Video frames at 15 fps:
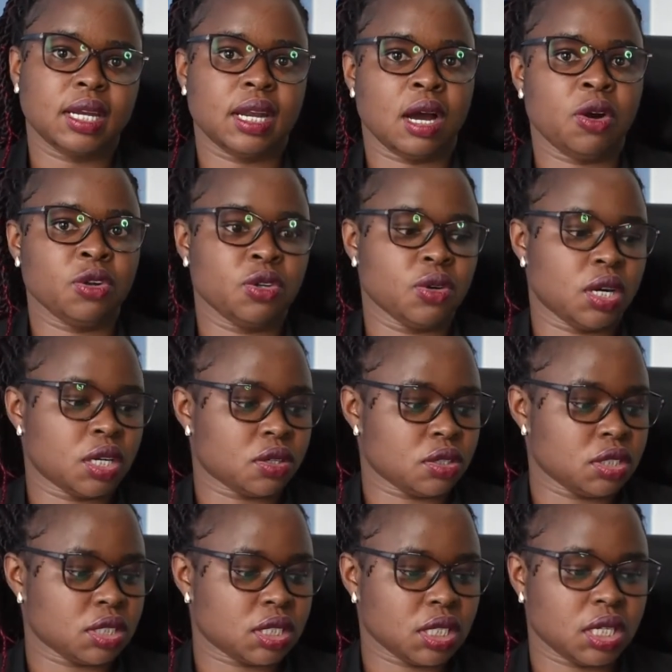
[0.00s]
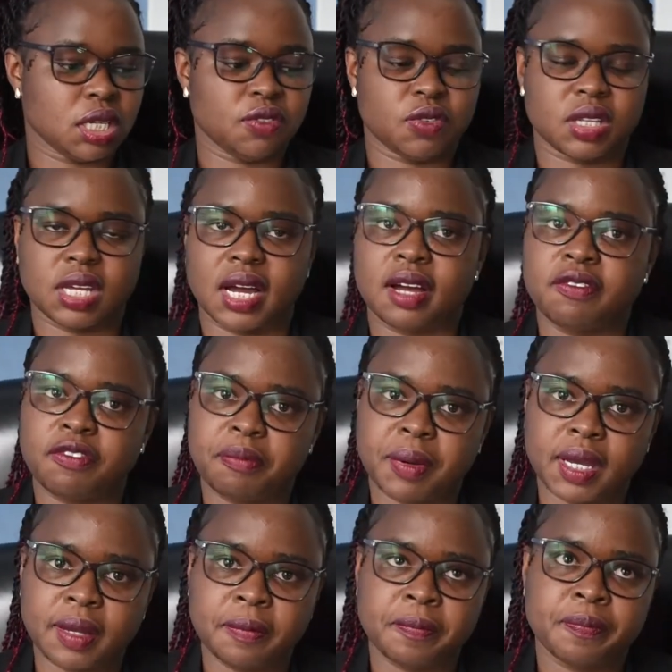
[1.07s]
Now you are on sick leave with half
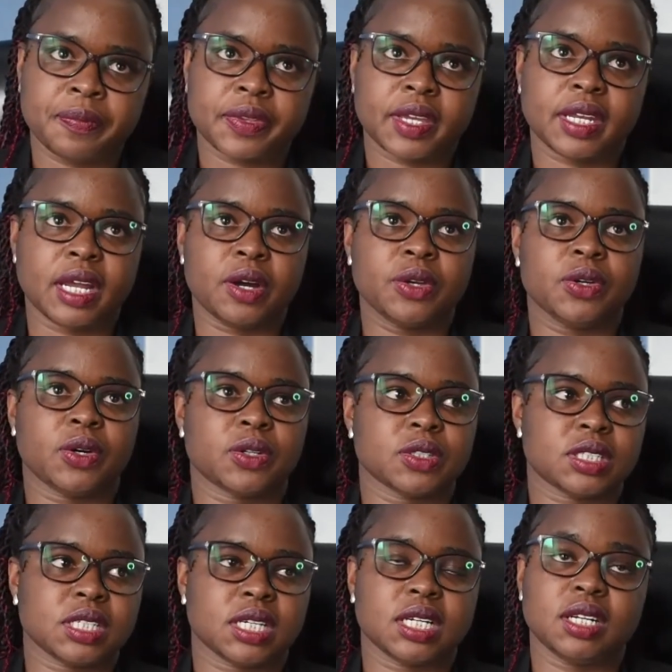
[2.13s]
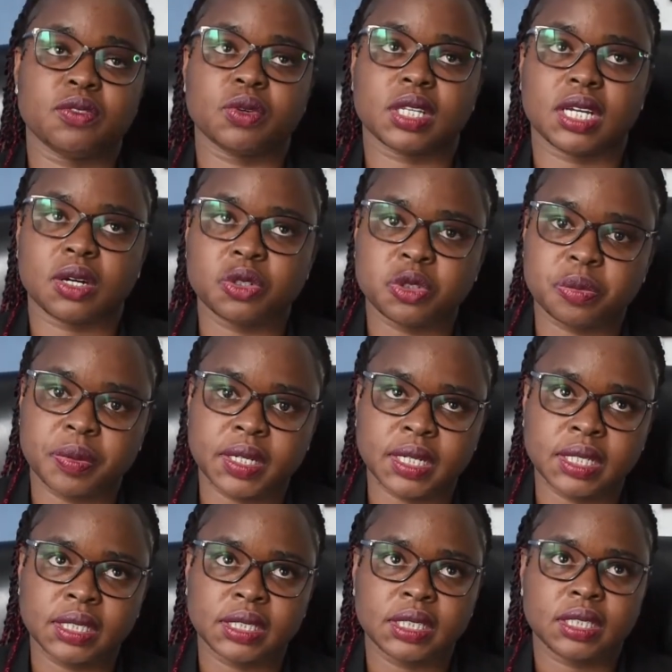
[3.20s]
pay. Now you're on sick leave without
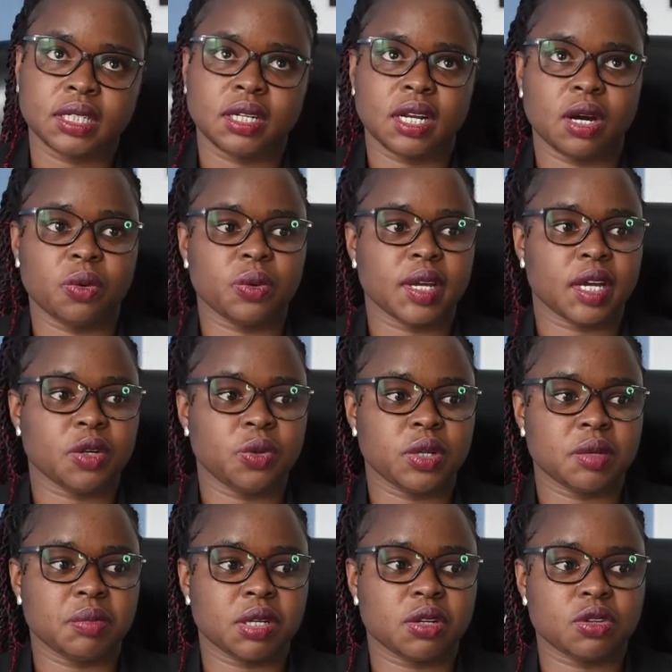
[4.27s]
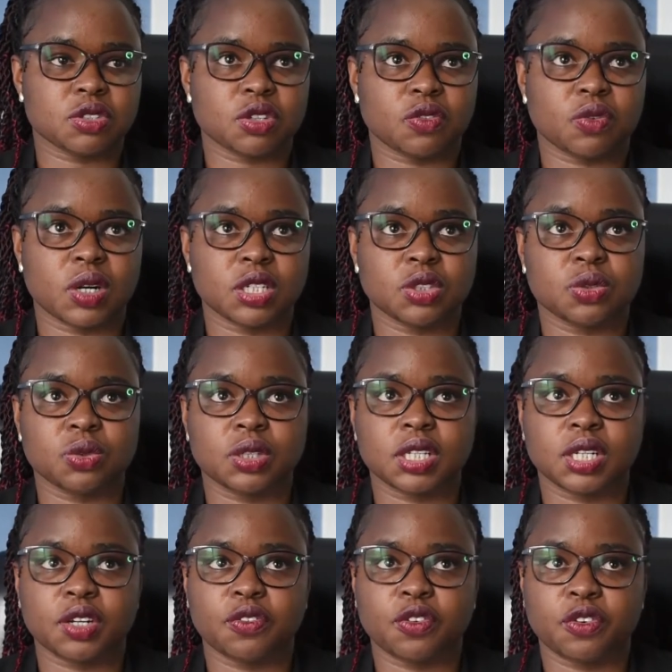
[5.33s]
pay. Now we are doing, because of 1, 2,
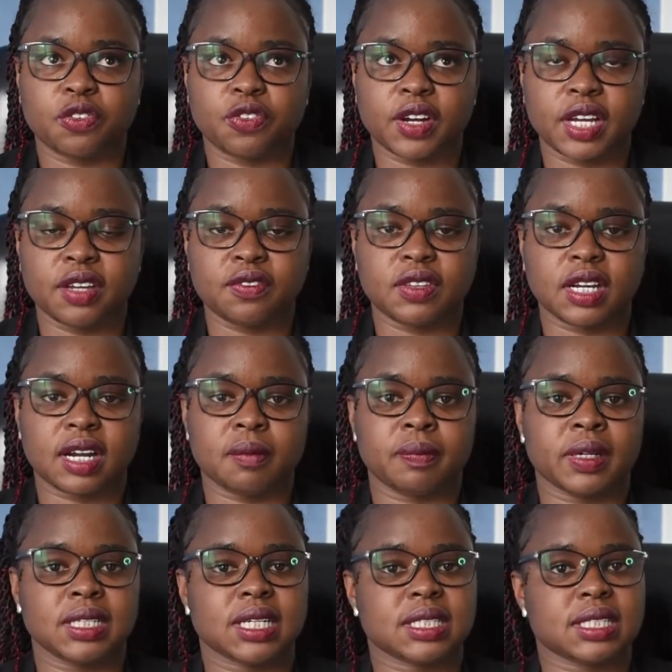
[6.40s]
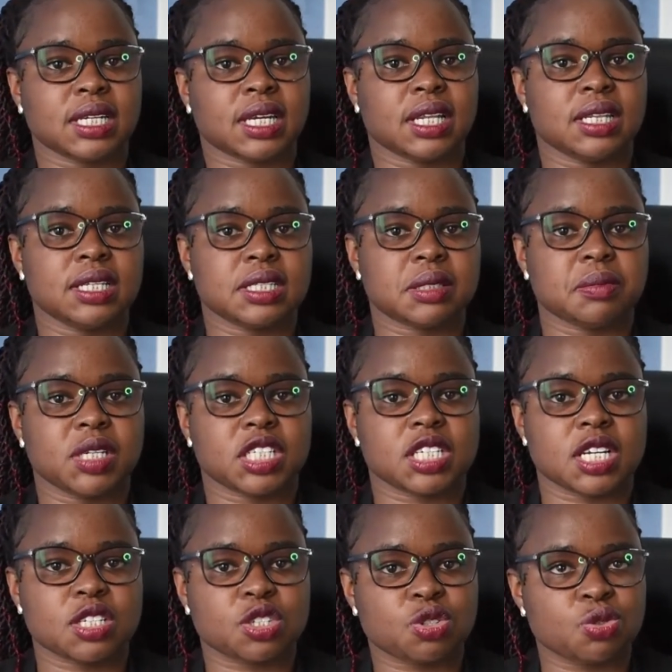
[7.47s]
3, 4, 5, the company has taken these
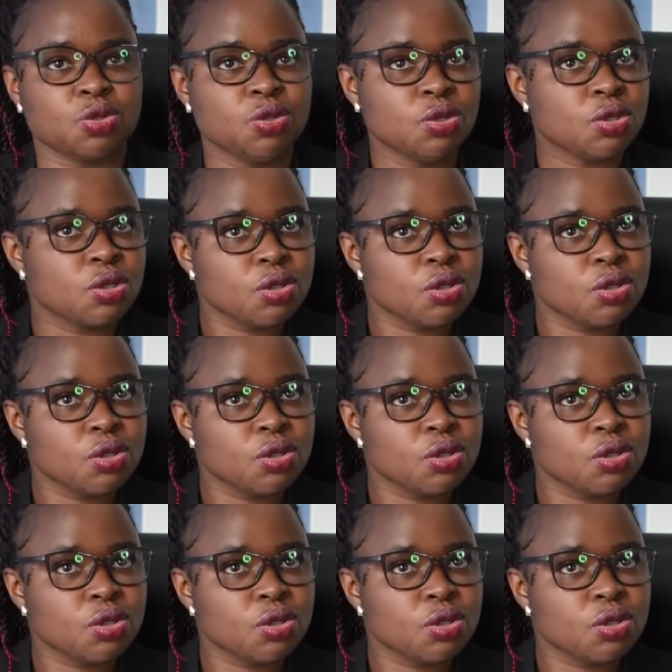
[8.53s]
measures to